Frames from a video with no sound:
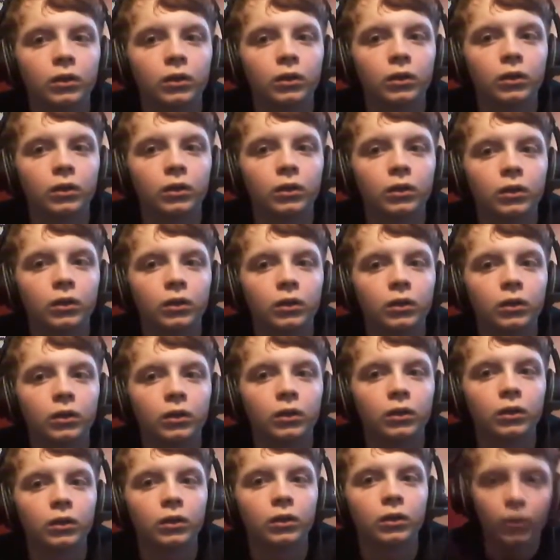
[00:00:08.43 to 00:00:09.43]
All
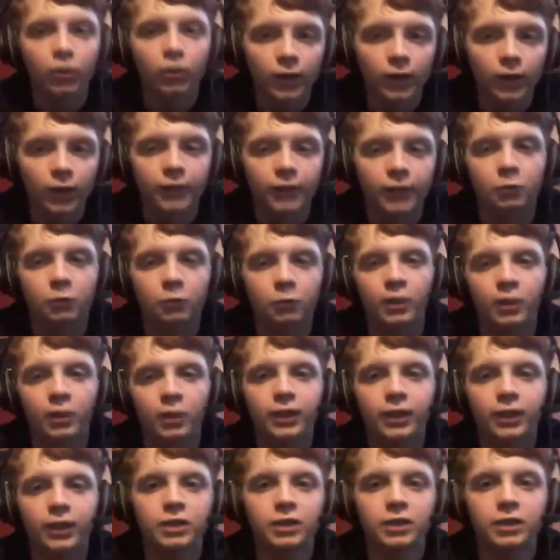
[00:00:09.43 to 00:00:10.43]
right,
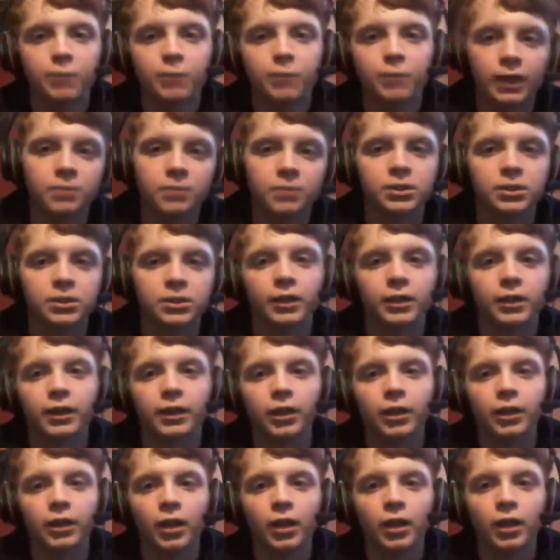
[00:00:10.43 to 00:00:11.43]
everybody, it is Black Ops Slayer
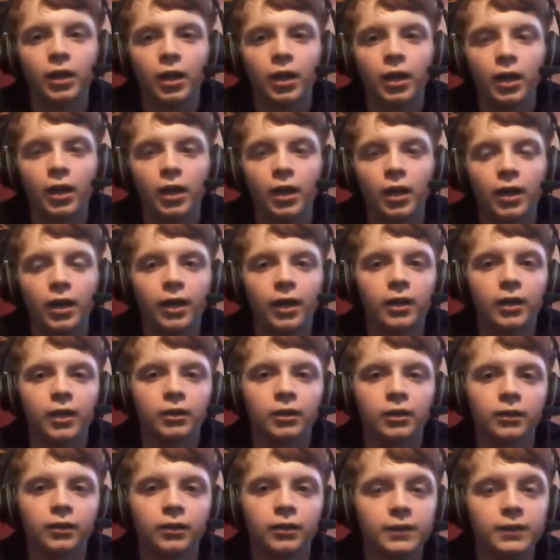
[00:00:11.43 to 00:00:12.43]
here,
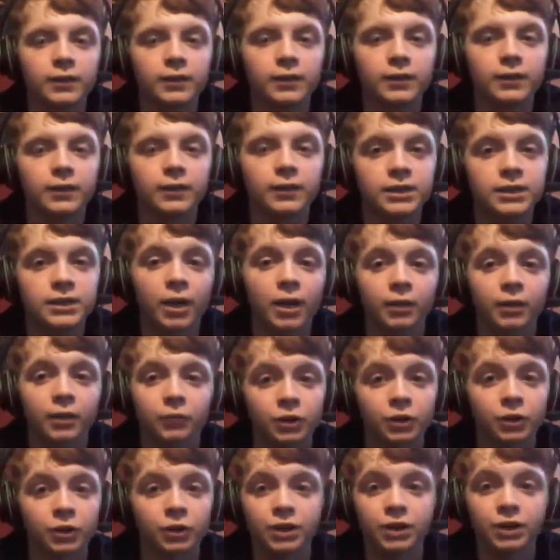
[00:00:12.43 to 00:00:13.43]
and this is my
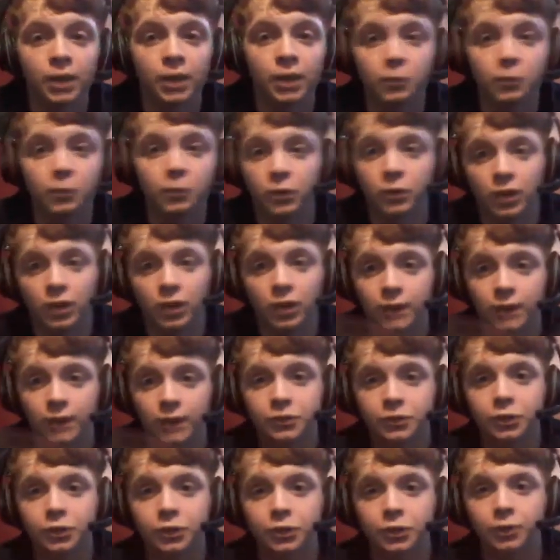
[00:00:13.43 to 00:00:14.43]
first time doing a live
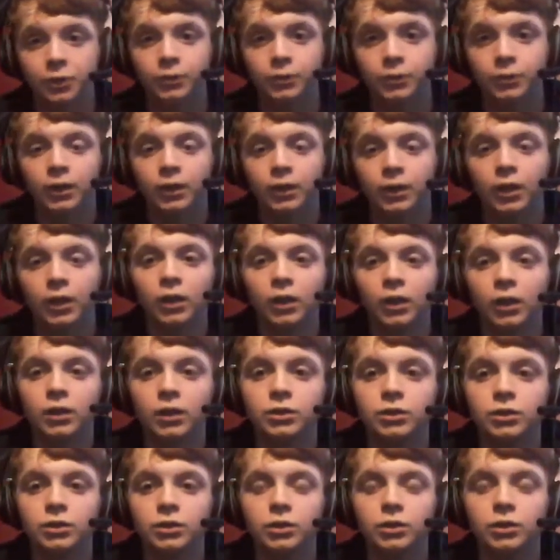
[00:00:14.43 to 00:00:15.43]
stream.
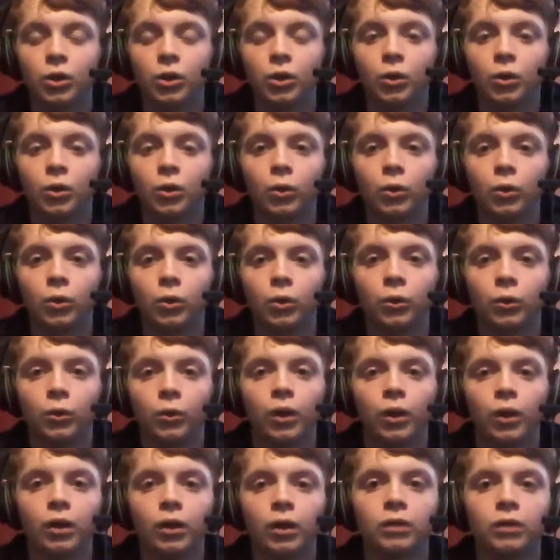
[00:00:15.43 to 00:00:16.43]
So,
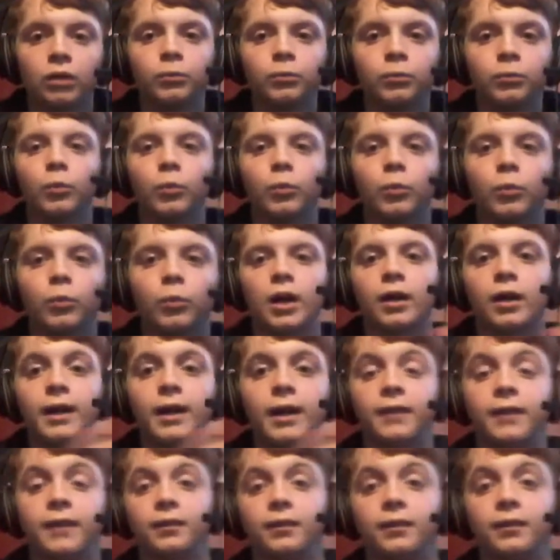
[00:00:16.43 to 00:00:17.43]

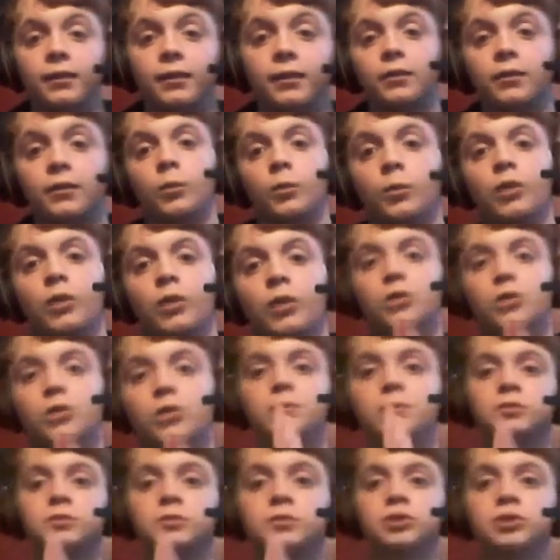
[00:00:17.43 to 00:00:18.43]

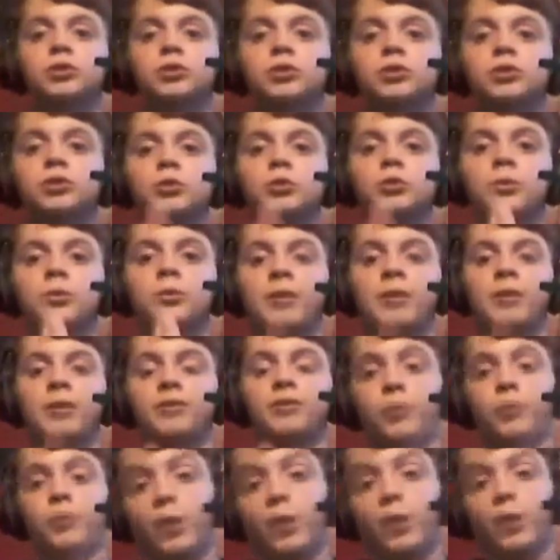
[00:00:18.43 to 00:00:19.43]
welcome to my
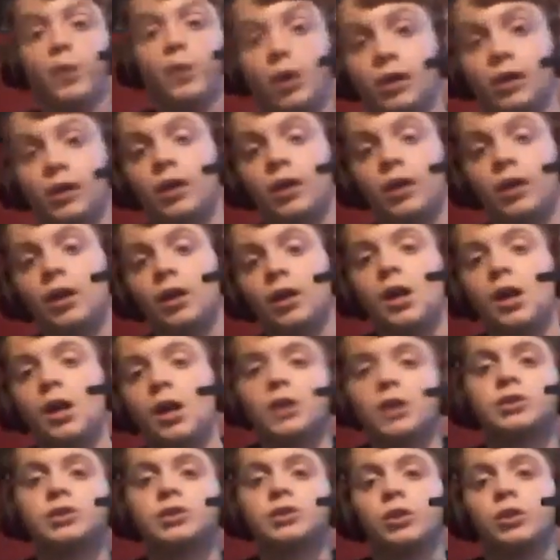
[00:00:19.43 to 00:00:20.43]
fifth blog.
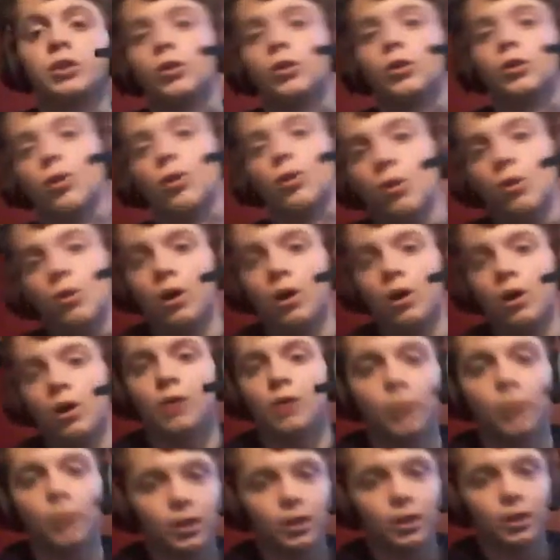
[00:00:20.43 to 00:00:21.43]
So,
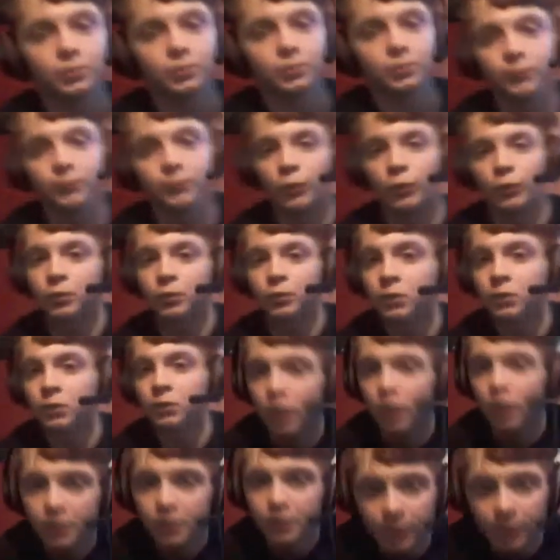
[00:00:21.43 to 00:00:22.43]
what I'm going to be
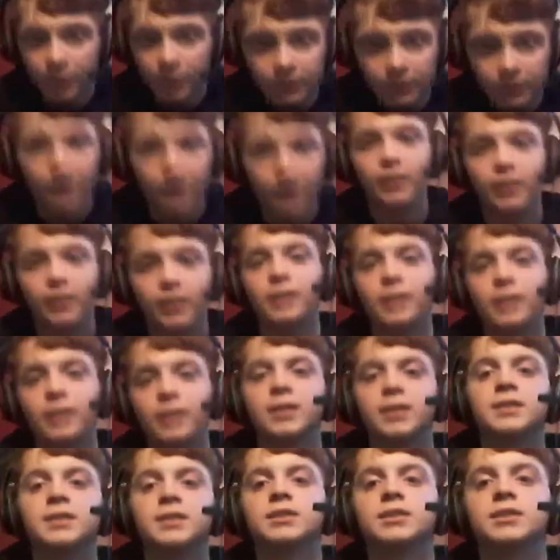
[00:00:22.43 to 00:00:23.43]
talking about today
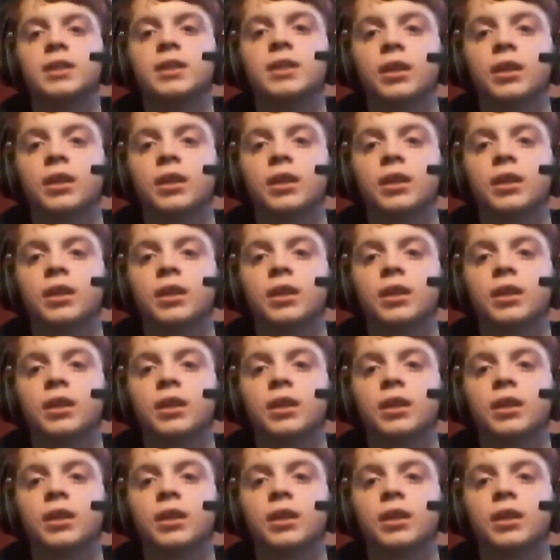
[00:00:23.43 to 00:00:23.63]
is,